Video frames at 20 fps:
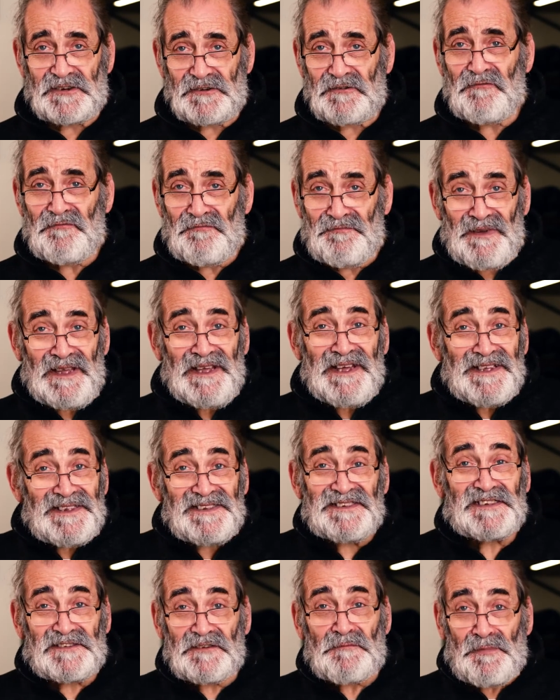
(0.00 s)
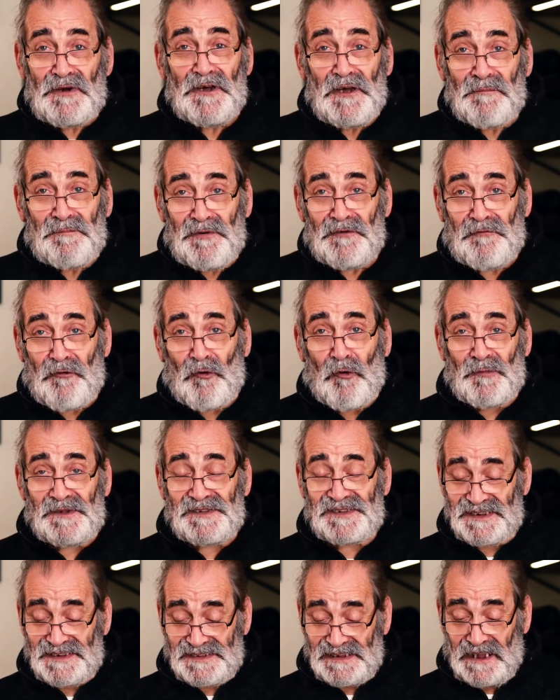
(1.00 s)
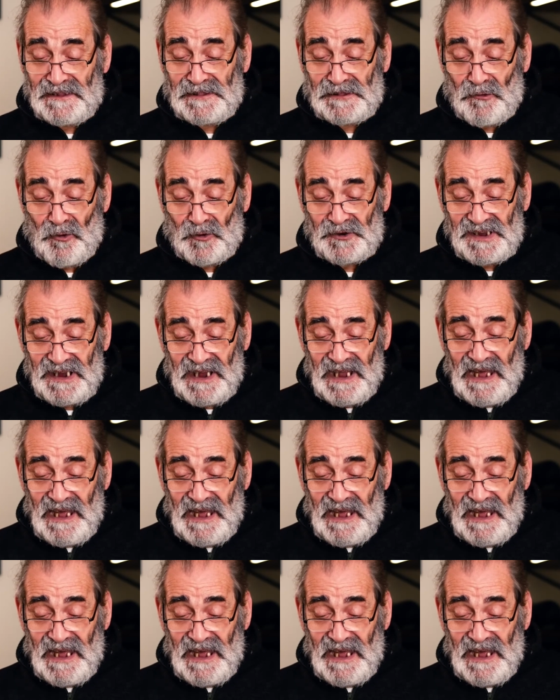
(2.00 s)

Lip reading: 2 superb performances, I thought.